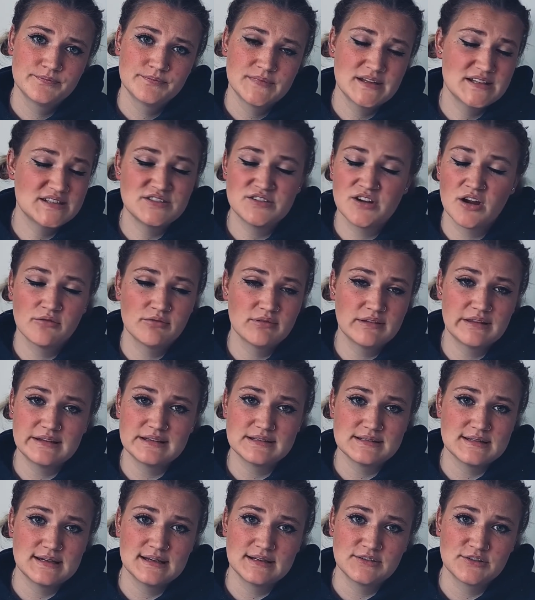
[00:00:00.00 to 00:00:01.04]
it's not
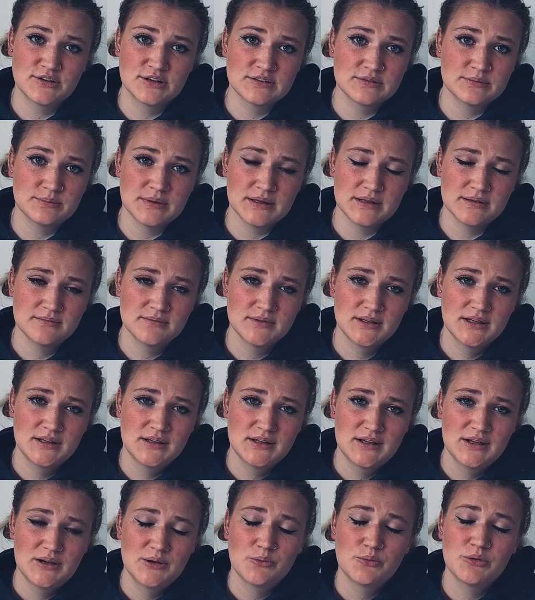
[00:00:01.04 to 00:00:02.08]
realistic, trust me.
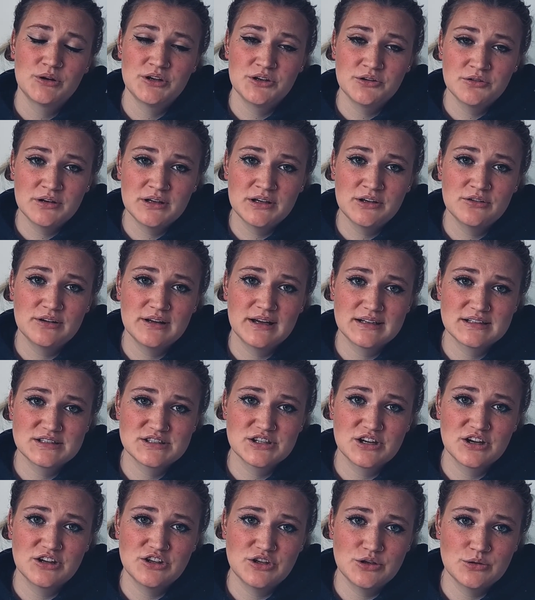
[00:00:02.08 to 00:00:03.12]
When you're in your
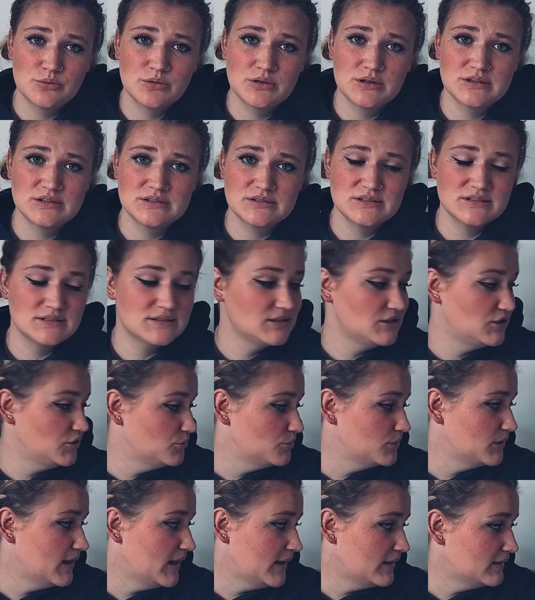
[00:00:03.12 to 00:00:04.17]
lecture, you
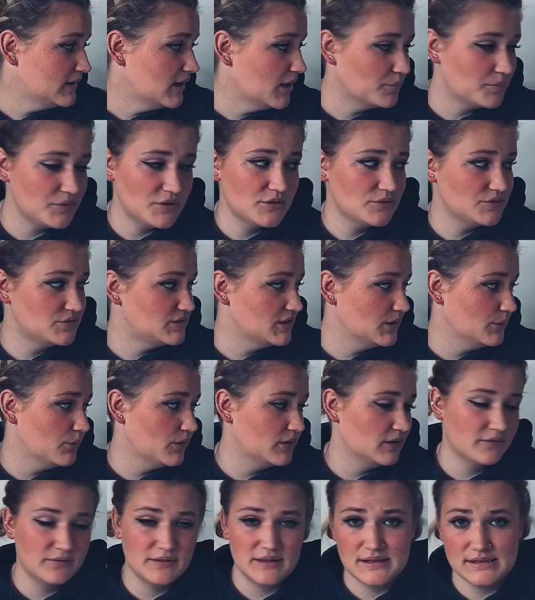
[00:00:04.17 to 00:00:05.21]
will end up using one
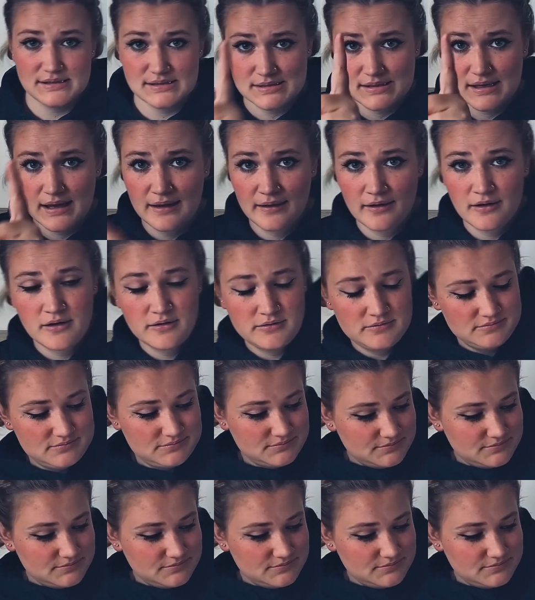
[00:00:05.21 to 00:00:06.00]
of these. Hang on.